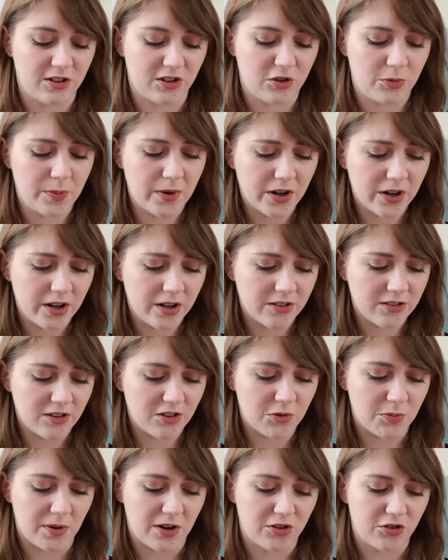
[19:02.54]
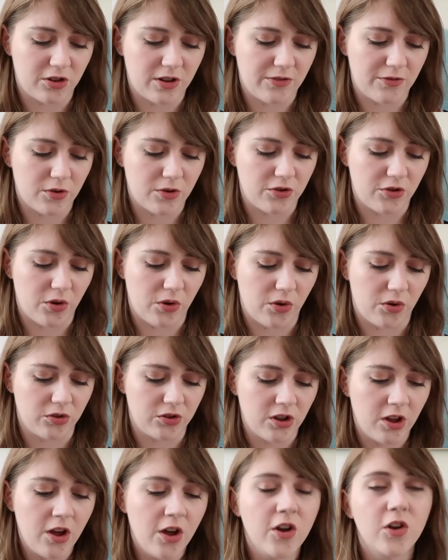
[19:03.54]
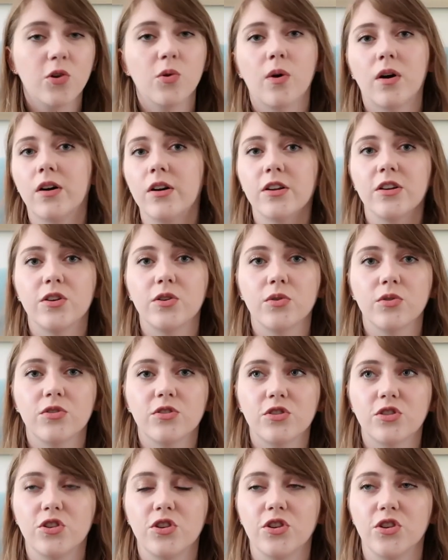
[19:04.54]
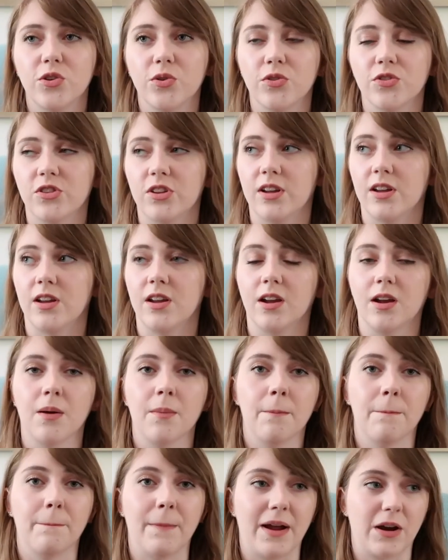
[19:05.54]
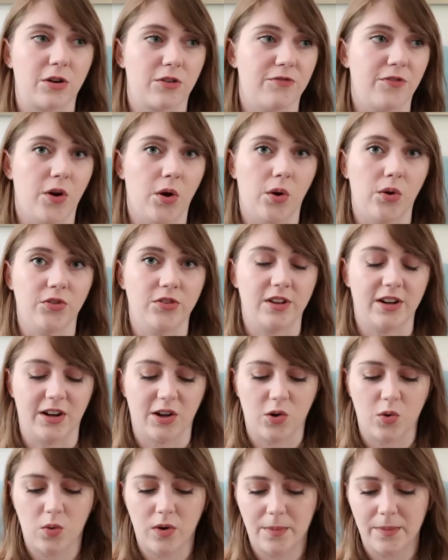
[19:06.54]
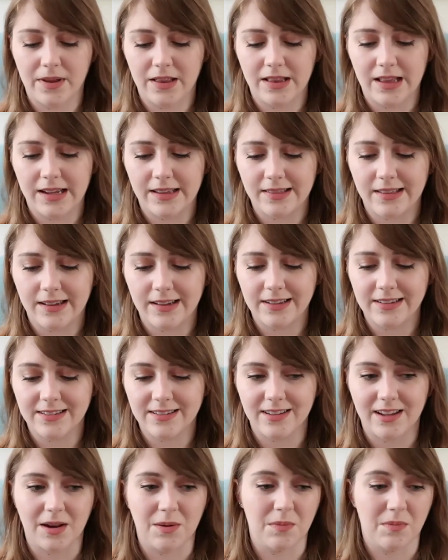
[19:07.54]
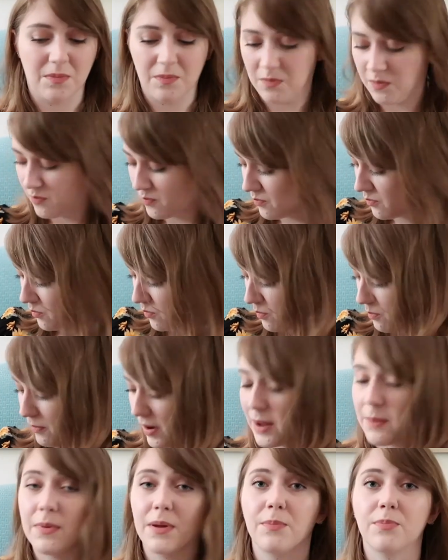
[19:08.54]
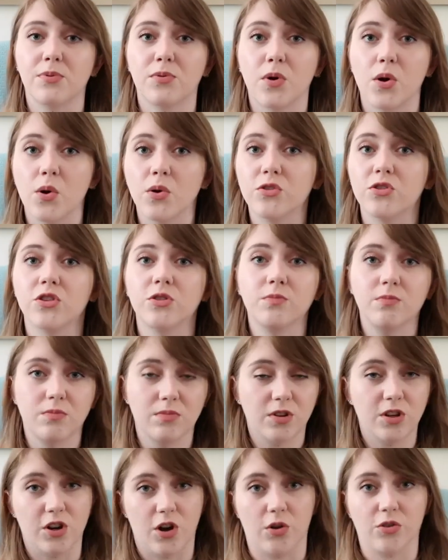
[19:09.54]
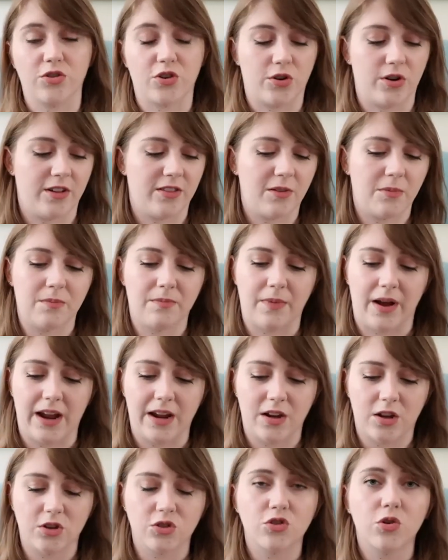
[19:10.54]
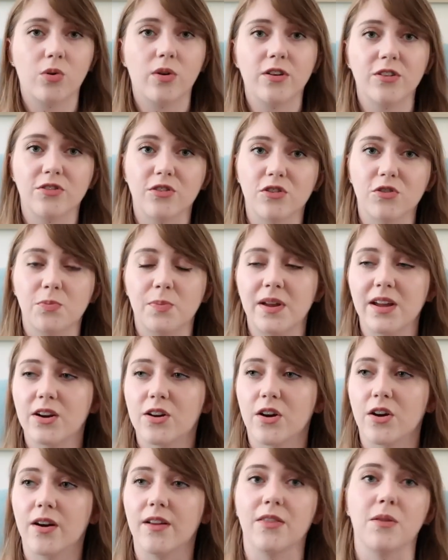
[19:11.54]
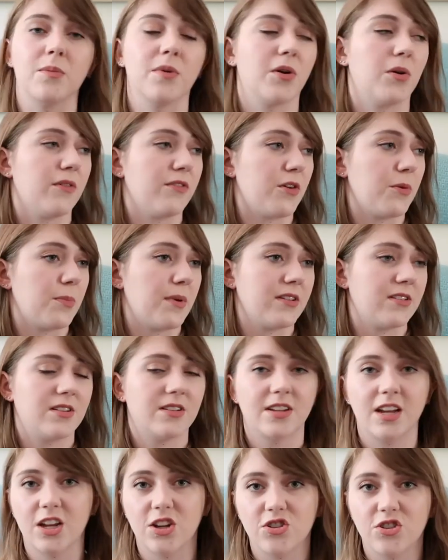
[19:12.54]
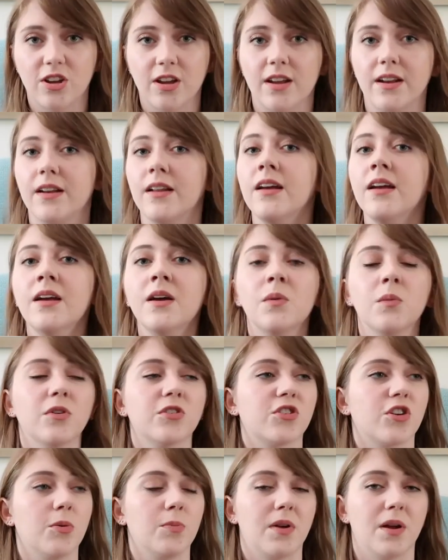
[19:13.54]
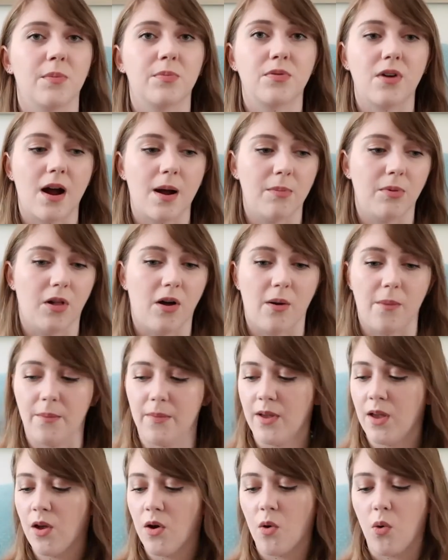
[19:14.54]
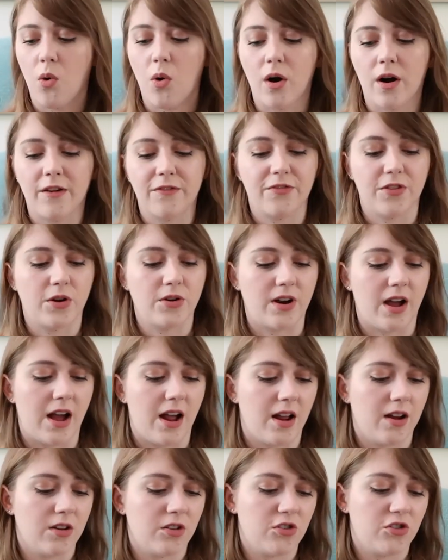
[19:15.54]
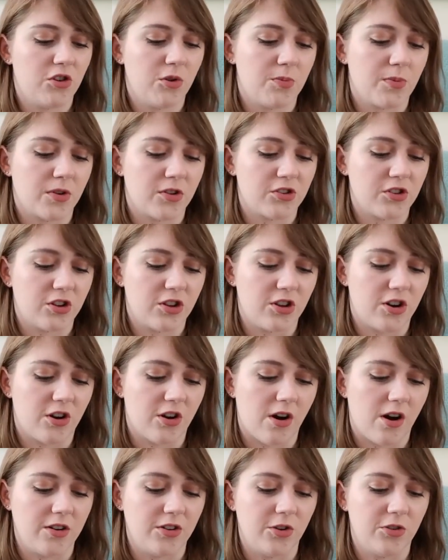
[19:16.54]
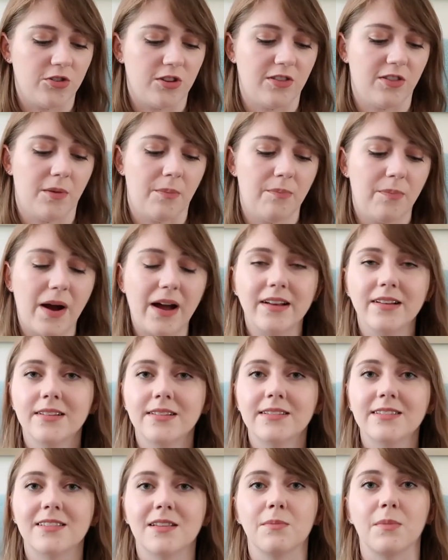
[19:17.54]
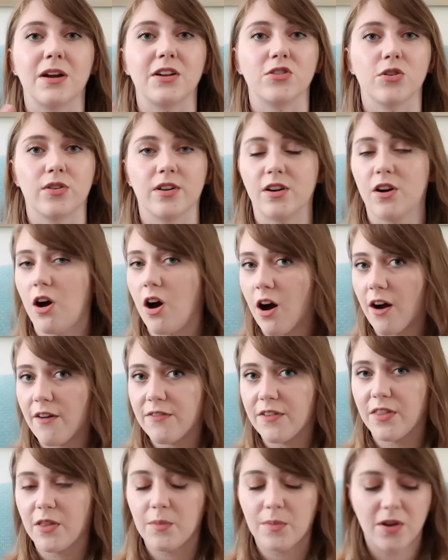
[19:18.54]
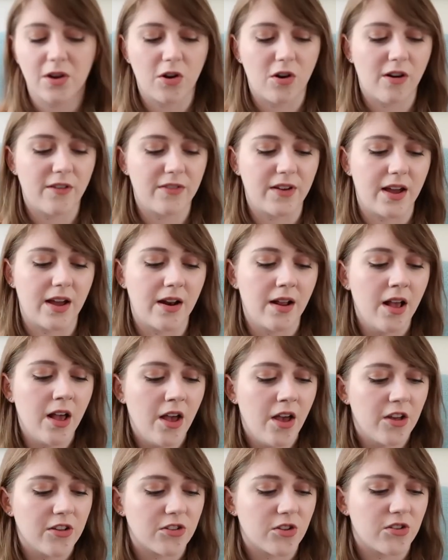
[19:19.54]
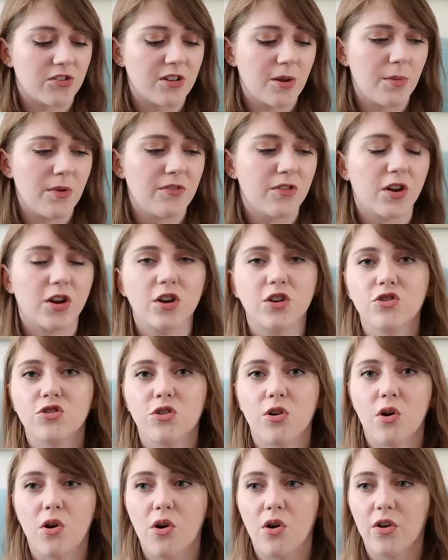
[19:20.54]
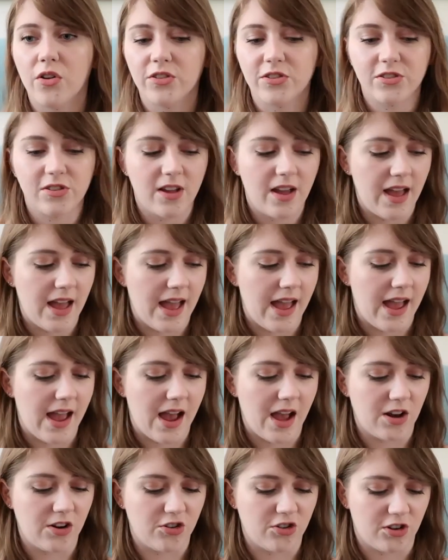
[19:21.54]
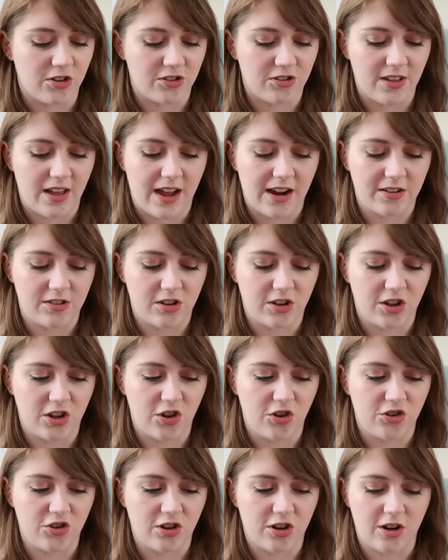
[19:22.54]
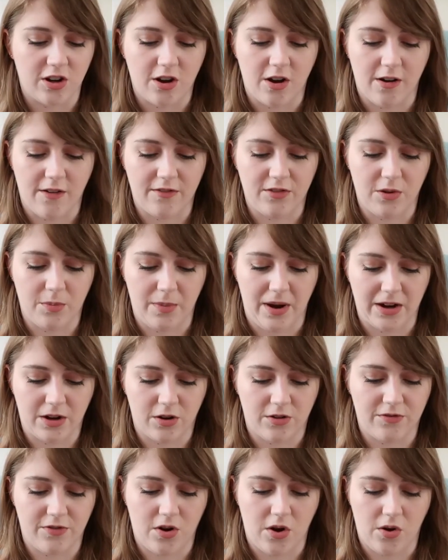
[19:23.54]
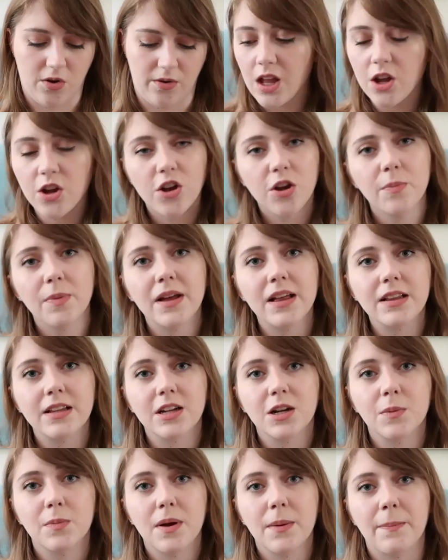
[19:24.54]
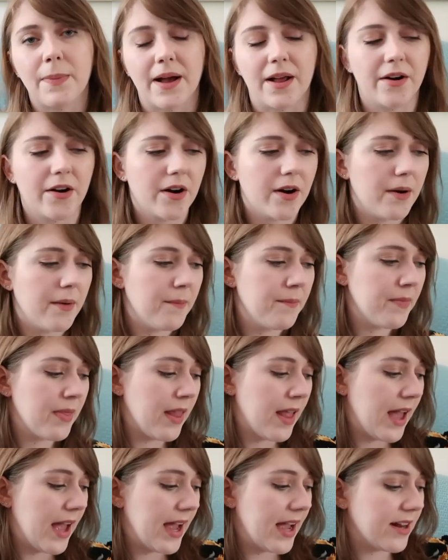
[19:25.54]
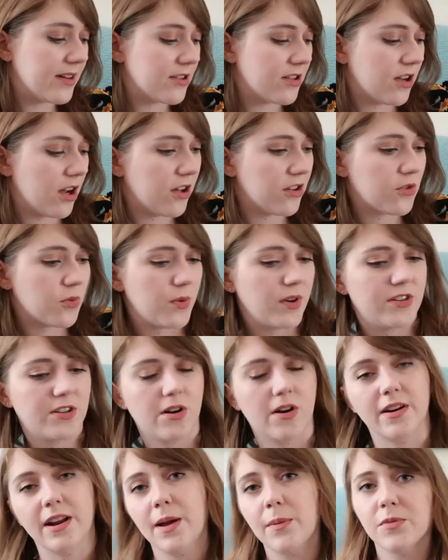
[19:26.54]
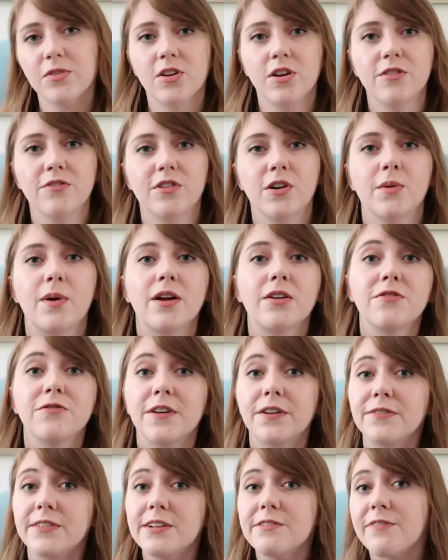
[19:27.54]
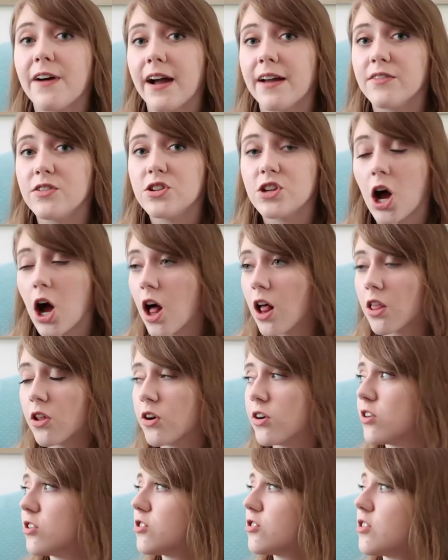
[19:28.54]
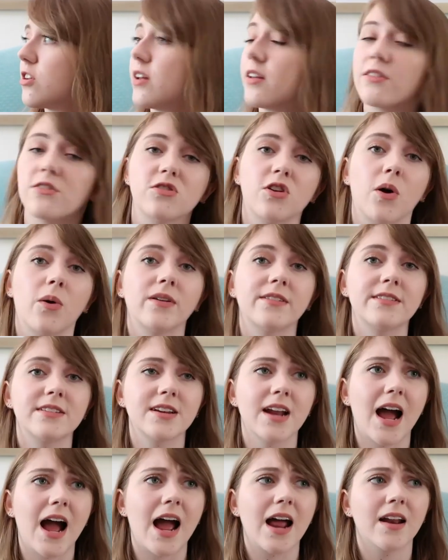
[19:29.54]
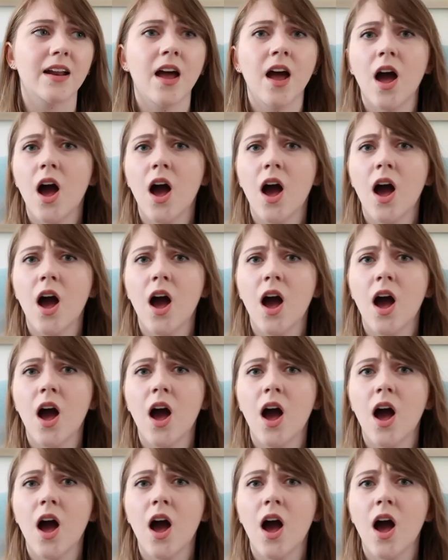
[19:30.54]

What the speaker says: experience, especially for those who aren't used to using microphones and equipment like this and might be prone to, turning the mic towards the speaker in the middle of their presentation, which could be a problem. Or if they're not super secure and using the buttons, they might turn it off in the middle of it. So some of the controls and just the execution of the microphone could be a little bit better. It does retail on Amazon for around $55, so it's not